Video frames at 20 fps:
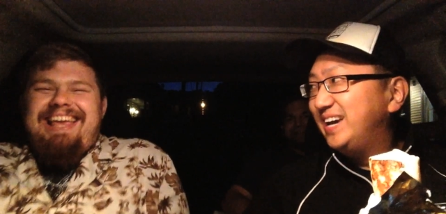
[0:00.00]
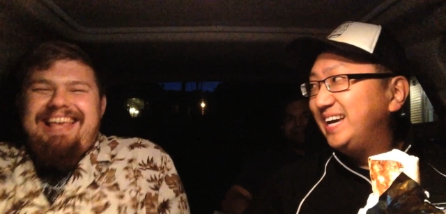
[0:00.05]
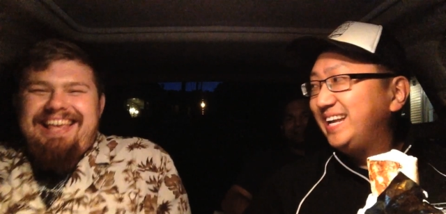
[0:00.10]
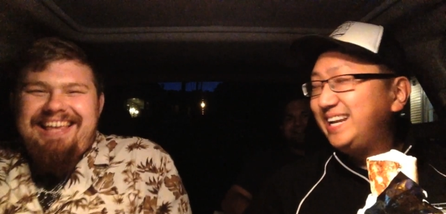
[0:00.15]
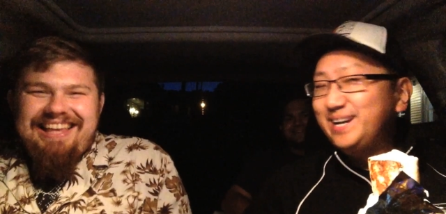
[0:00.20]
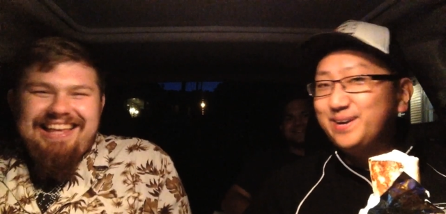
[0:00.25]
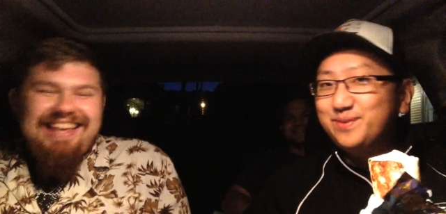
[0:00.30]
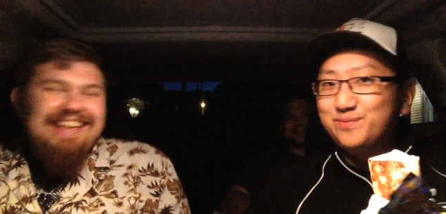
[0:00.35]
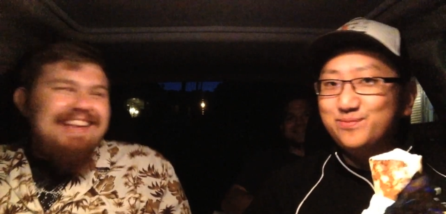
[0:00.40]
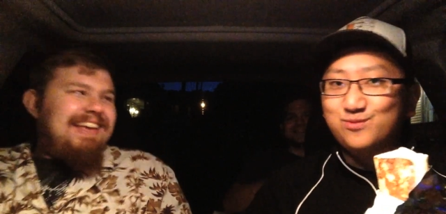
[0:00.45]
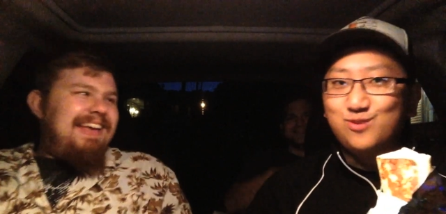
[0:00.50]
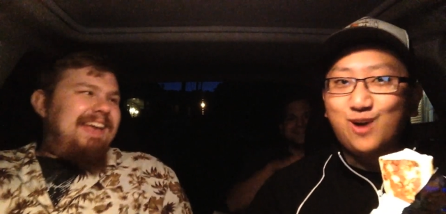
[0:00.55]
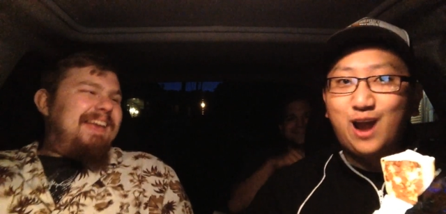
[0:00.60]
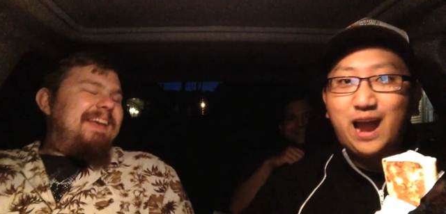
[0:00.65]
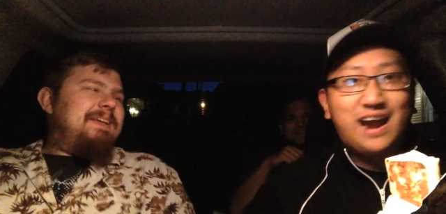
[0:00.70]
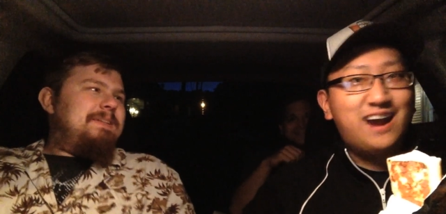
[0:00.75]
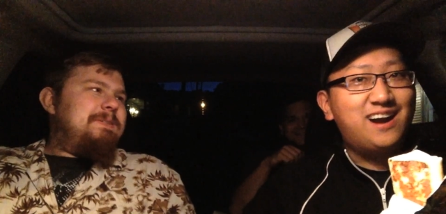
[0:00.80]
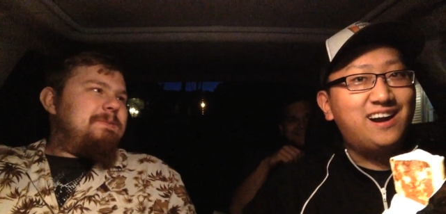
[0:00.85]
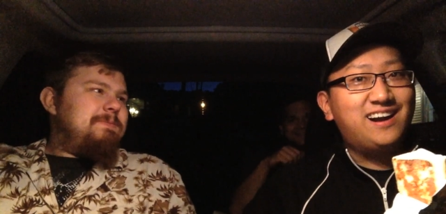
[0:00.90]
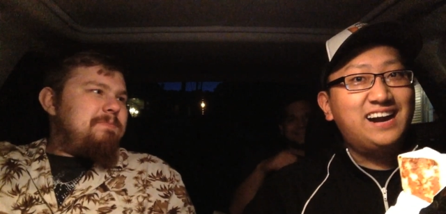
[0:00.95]
Speaker 1: medium
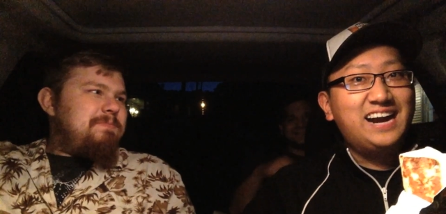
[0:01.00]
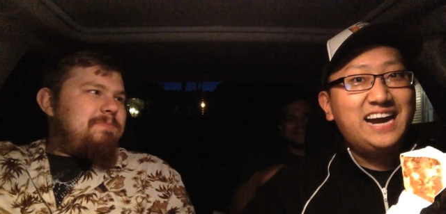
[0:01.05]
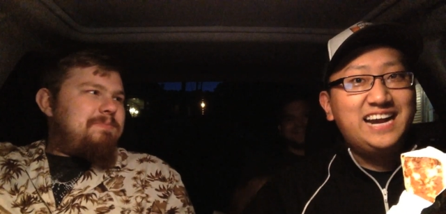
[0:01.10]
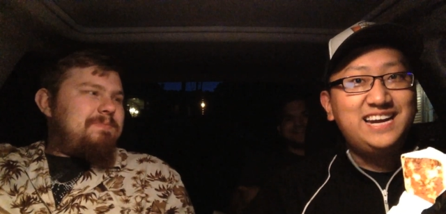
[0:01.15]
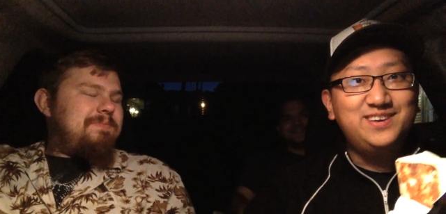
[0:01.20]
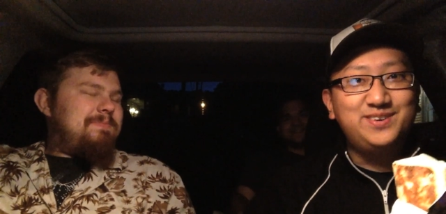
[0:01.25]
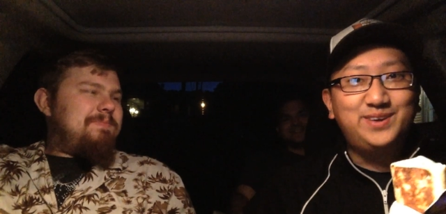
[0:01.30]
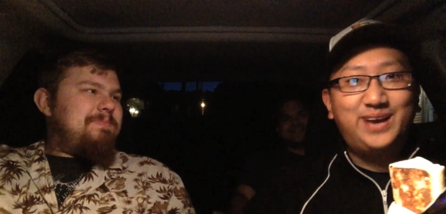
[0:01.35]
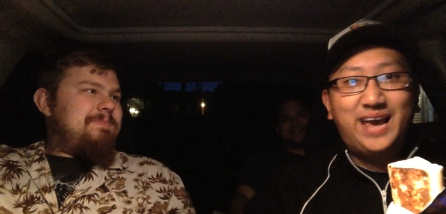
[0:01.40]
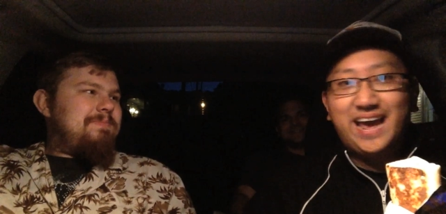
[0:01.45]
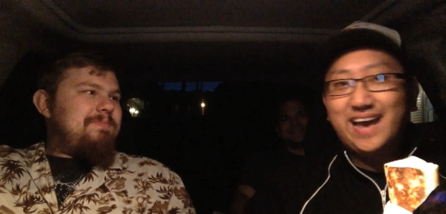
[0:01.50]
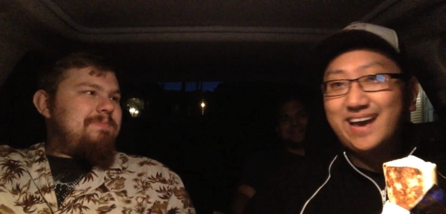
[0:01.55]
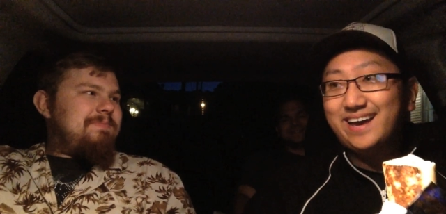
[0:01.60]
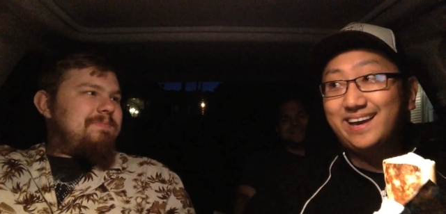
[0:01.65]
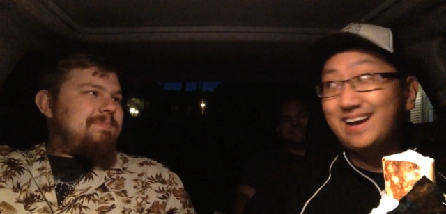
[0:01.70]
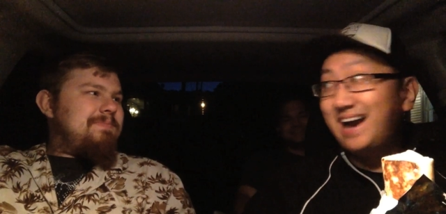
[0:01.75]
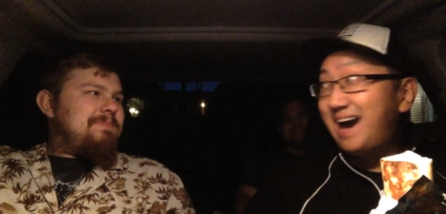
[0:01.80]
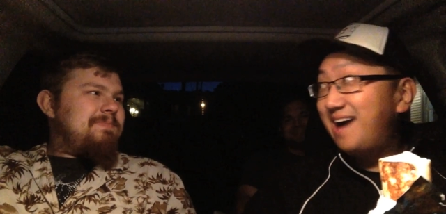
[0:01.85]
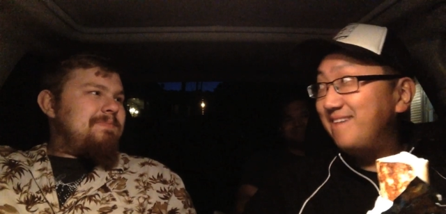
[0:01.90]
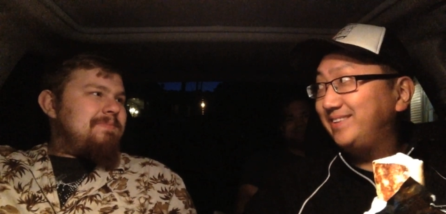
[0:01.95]
rare, and you can't
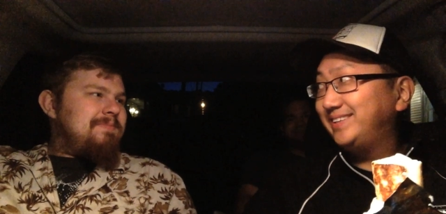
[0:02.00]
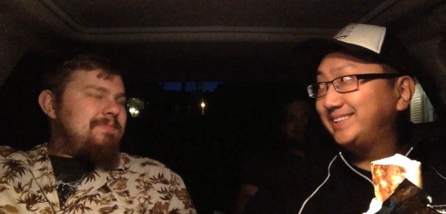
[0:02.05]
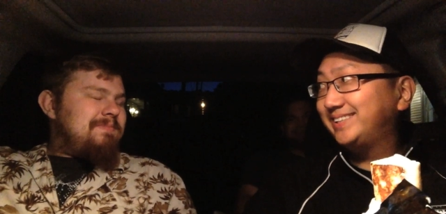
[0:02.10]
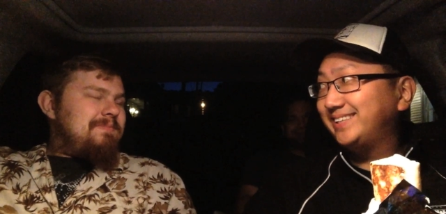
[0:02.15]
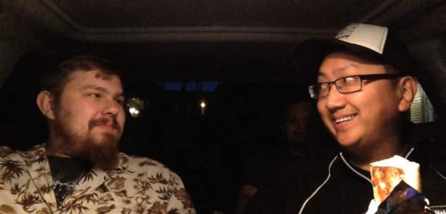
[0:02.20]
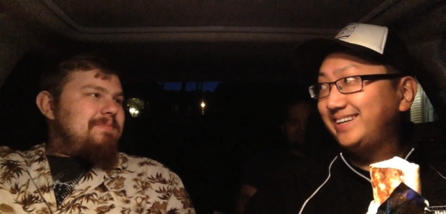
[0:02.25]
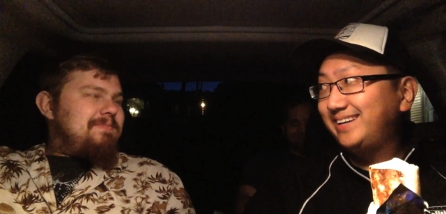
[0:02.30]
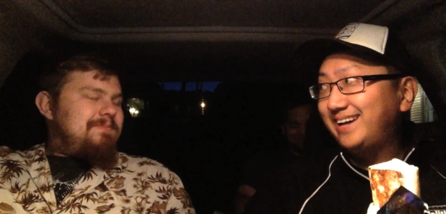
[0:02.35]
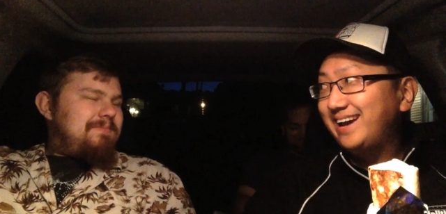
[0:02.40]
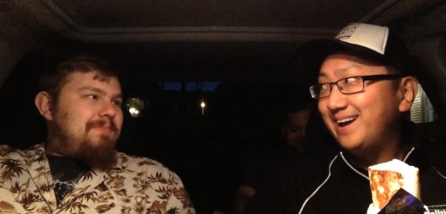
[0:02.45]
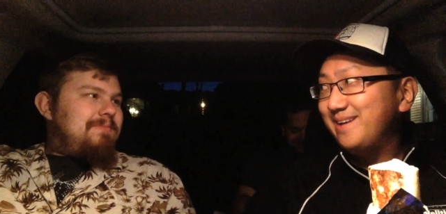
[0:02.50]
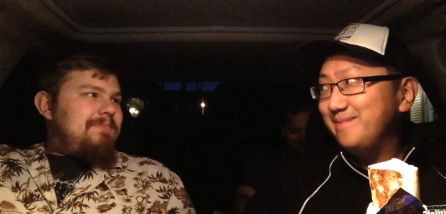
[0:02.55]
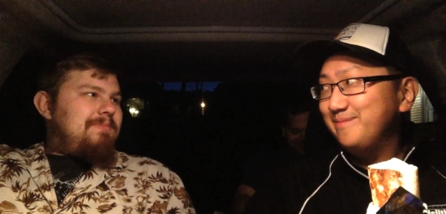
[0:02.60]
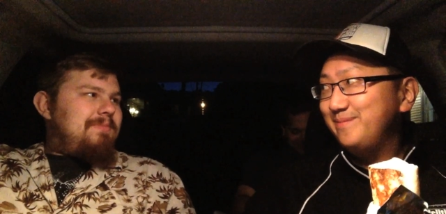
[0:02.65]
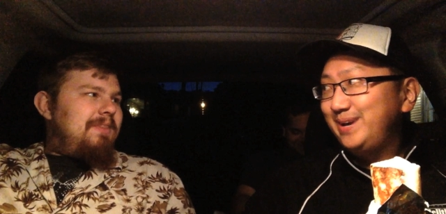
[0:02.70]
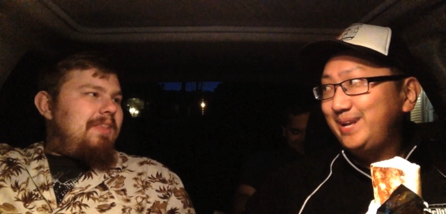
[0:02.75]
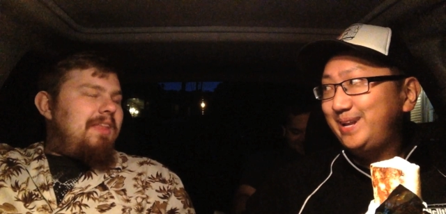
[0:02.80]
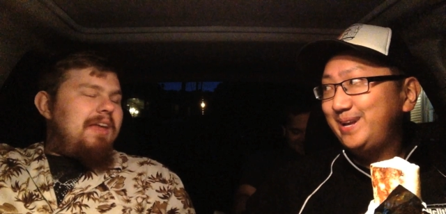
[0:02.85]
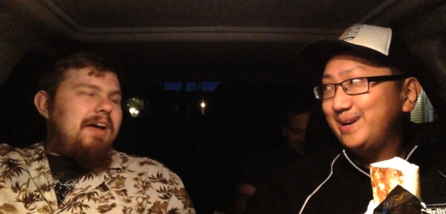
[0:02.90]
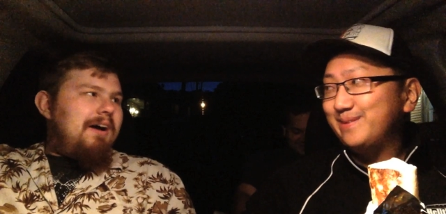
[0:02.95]
obviously get
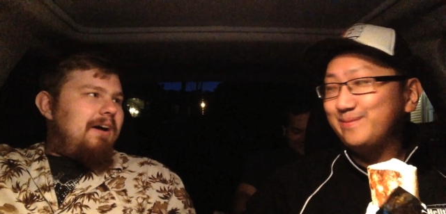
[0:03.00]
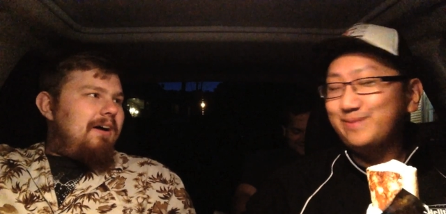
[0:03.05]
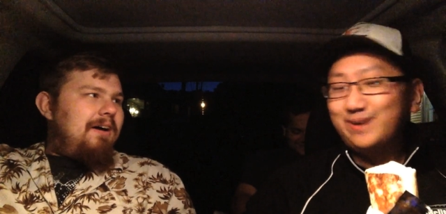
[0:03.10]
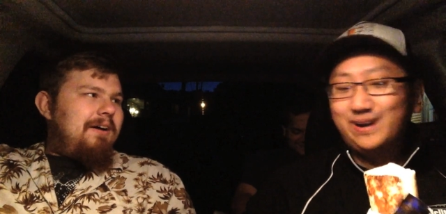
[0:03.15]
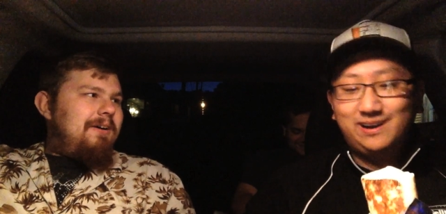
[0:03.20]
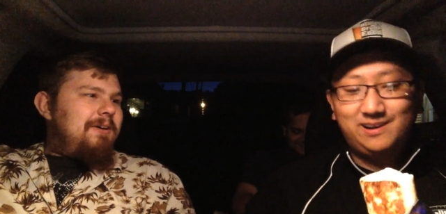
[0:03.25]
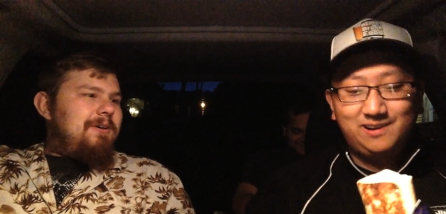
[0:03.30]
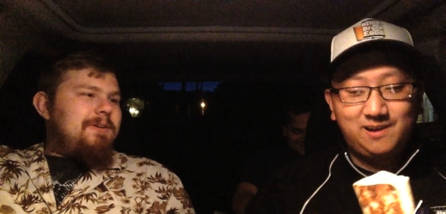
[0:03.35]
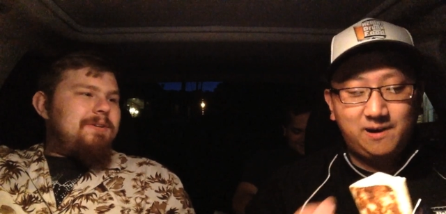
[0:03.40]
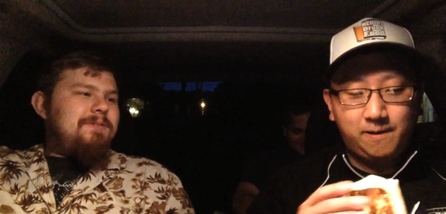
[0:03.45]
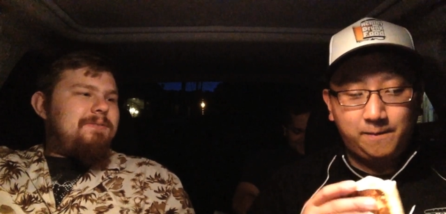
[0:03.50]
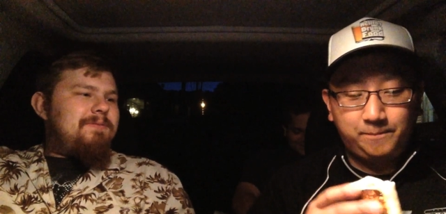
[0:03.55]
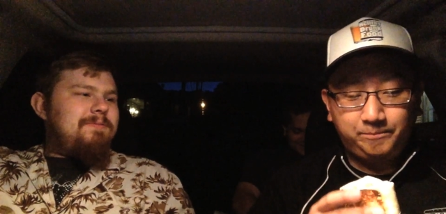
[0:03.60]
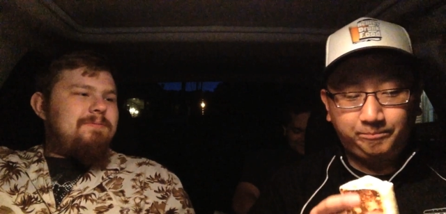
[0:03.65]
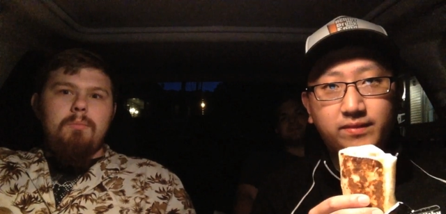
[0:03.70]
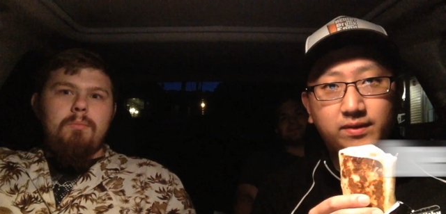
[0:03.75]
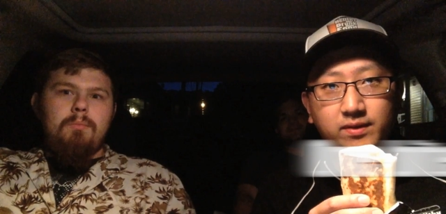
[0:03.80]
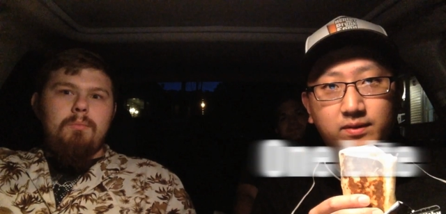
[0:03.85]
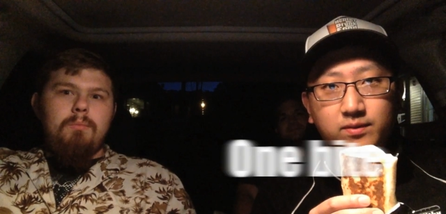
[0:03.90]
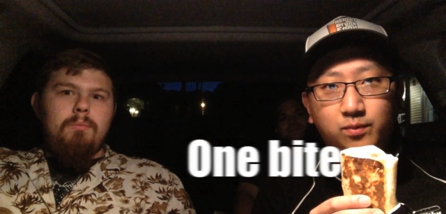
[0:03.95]
medium rare. No.
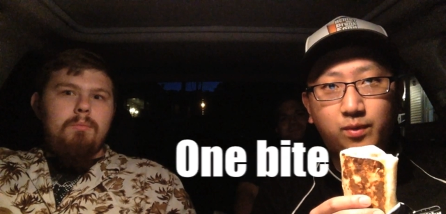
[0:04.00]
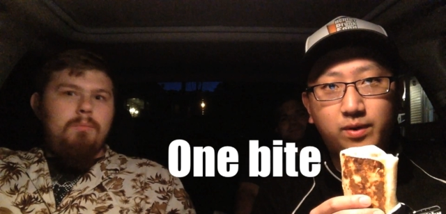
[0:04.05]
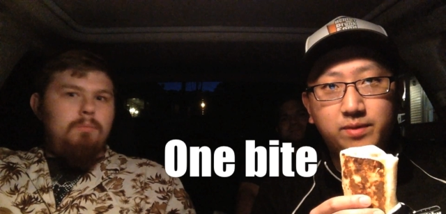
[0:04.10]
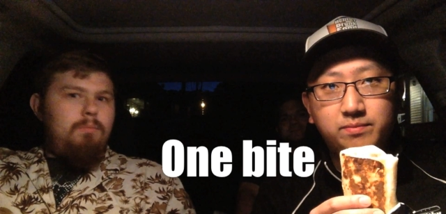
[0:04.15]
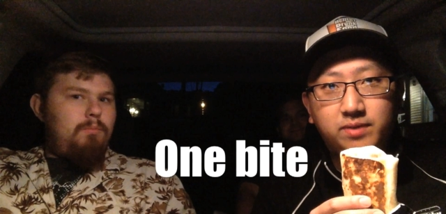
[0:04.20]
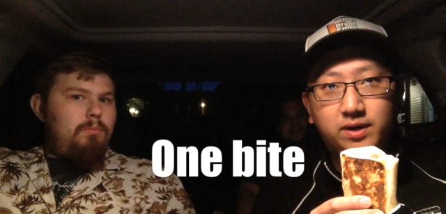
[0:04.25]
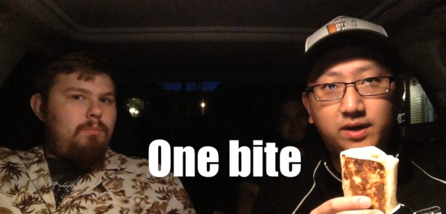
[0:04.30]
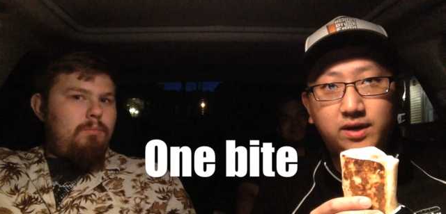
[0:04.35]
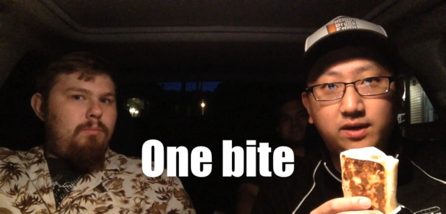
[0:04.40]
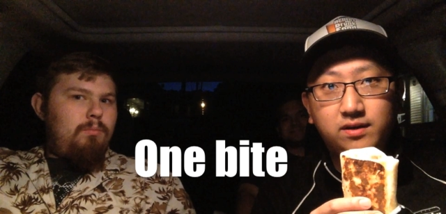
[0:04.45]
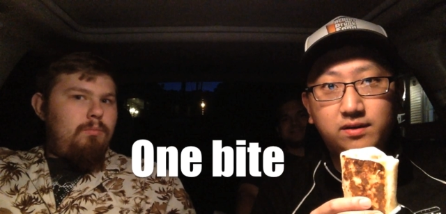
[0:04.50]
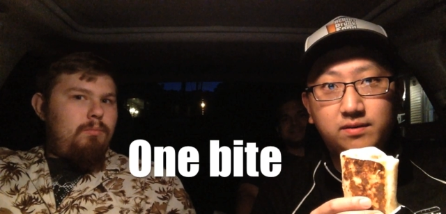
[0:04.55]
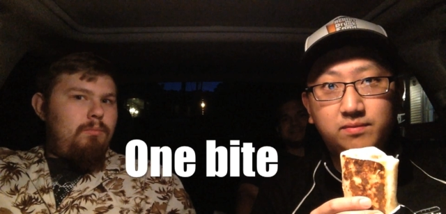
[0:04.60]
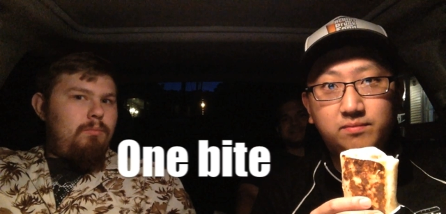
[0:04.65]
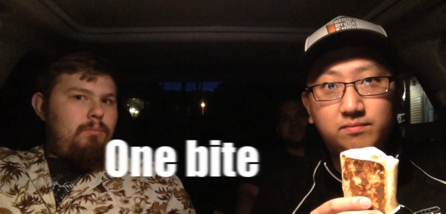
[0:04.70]
One bite